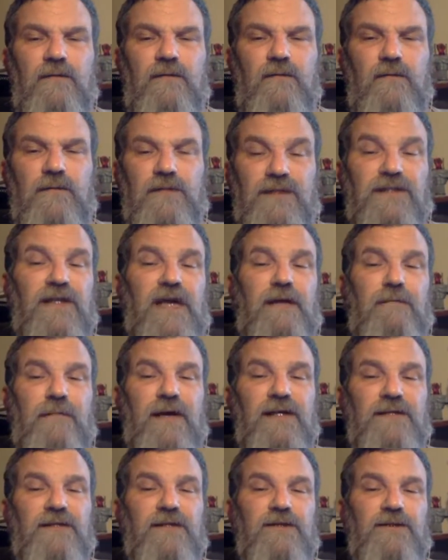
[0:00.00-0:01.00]
with the same
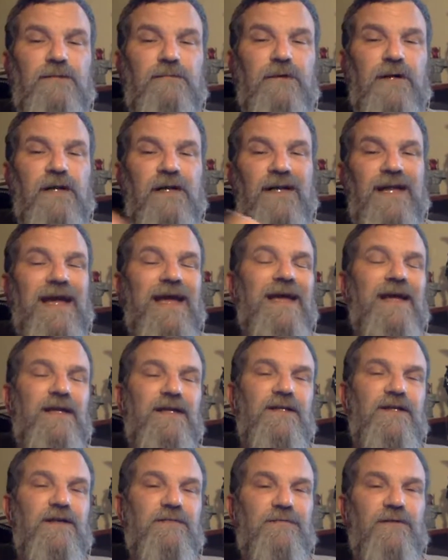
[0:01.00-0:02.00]
message, but in
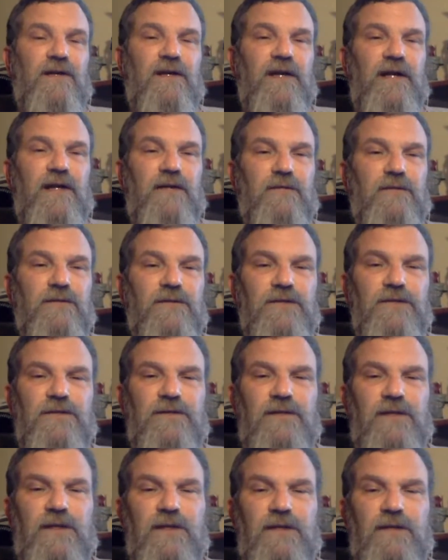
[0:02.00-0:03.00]
8 different
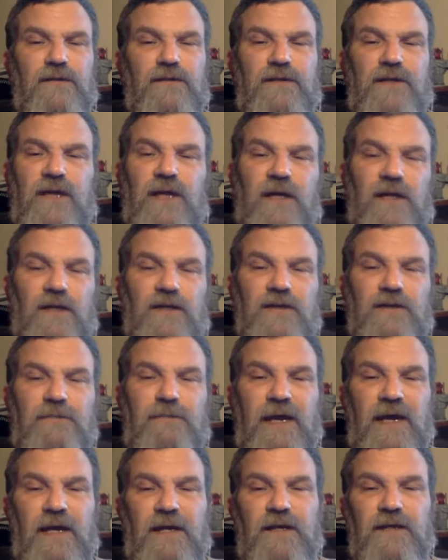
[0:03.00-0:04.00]
languages. There's English,
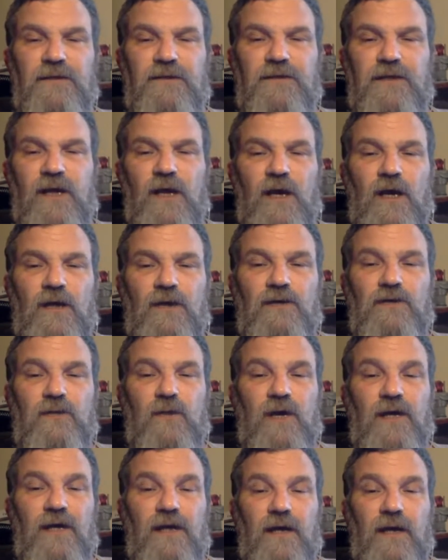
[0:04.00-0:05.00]
Spanish,
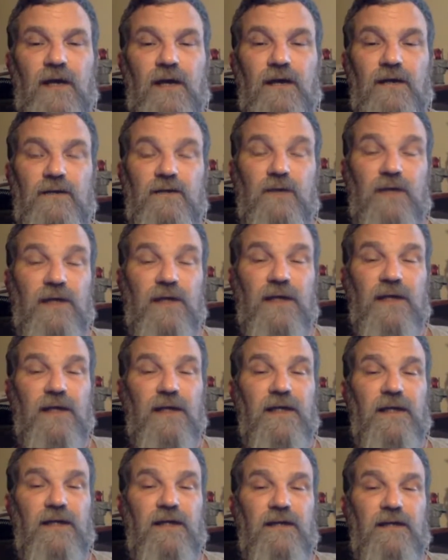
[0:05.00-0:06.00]

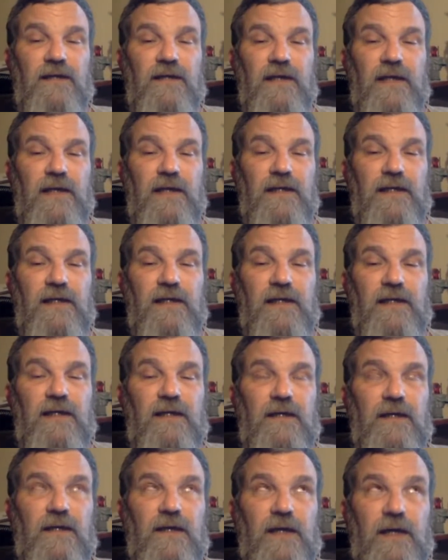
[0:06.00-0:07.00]
Swahili,
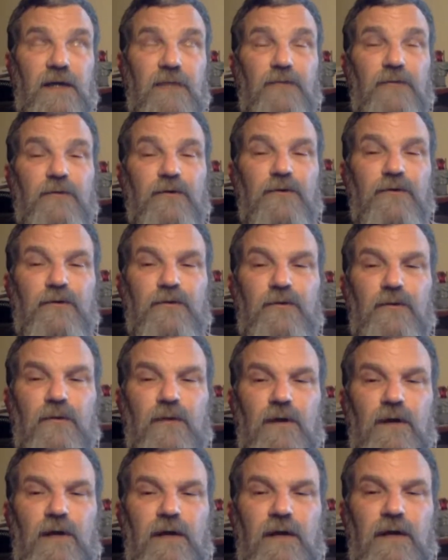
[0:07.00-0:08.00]
Hindi, Hebrew,
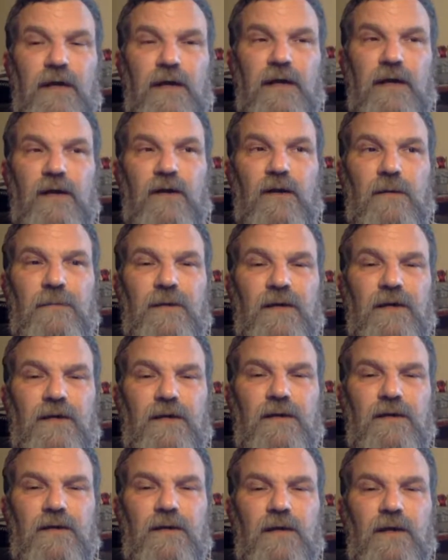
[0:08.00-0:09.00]

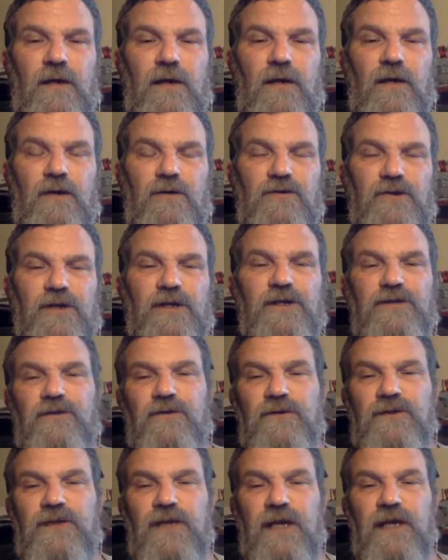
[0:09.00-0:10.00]
Arabic,
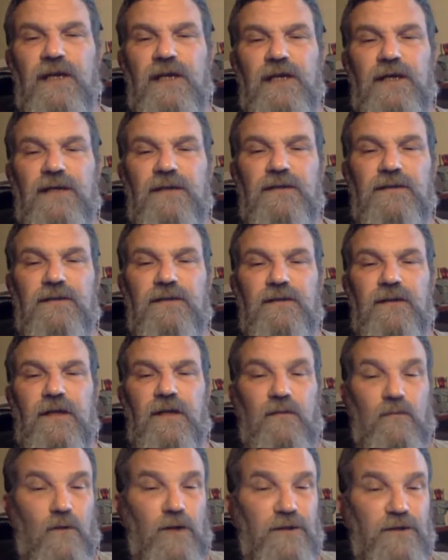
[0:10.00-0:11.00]
traditional Chinese,
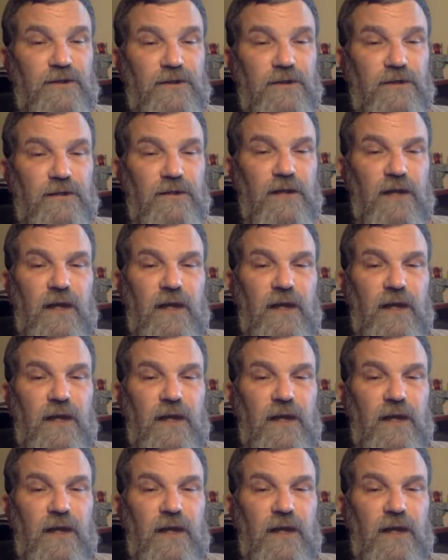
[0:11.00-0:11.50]
and Russian.